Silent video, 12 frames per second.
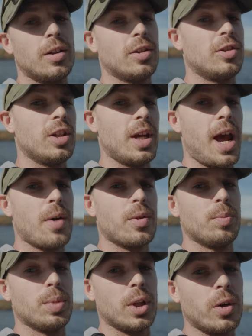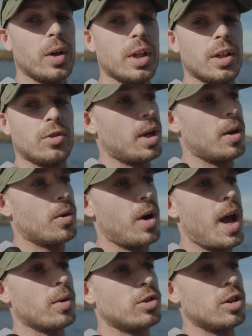to see how the blurriness or
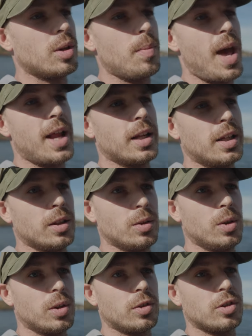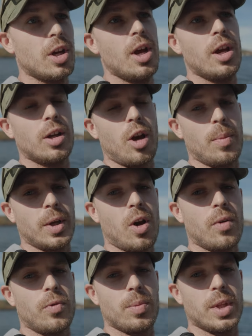how cinematic it looks coming
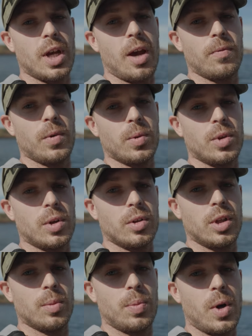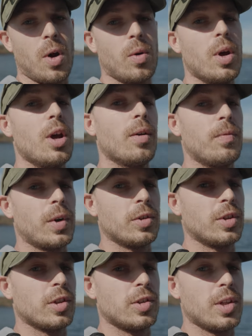off from the iPhone 13 Pro
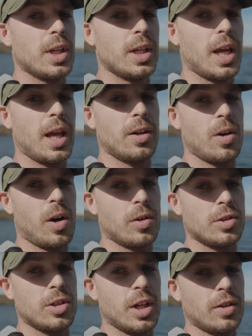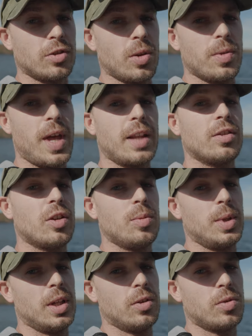versus the Canon R6. So that's going to
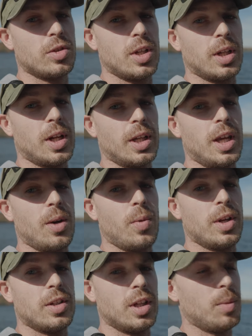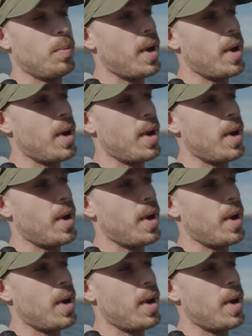be interesting, and I can't wait to get